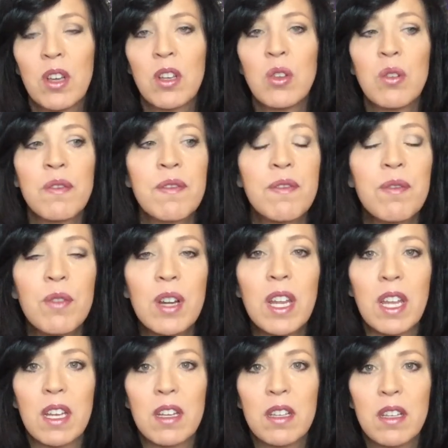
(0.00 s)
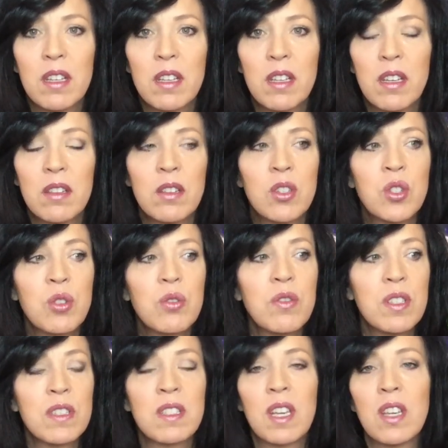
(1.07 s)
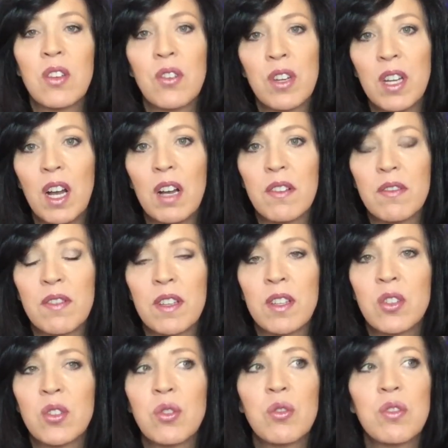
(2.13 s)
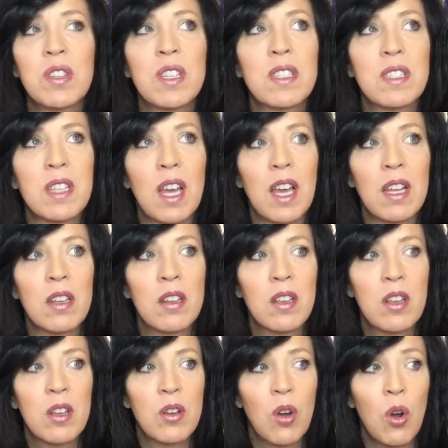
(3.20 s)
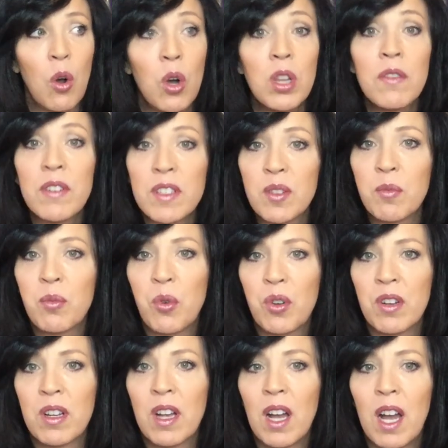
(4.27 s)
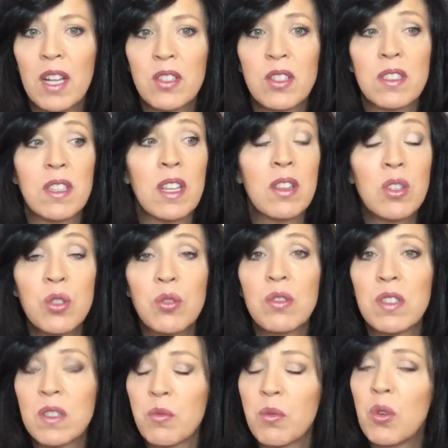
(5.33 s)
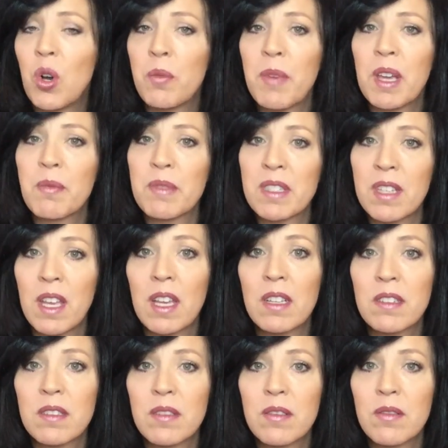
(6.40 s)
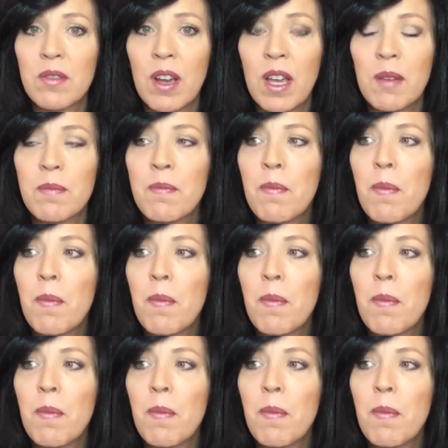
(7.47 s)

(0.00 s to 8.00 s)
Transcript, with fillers: You're free. The truth is that you're enough. And the truth is that all of us are born unconscious. And the truth is we all make mistakes, right?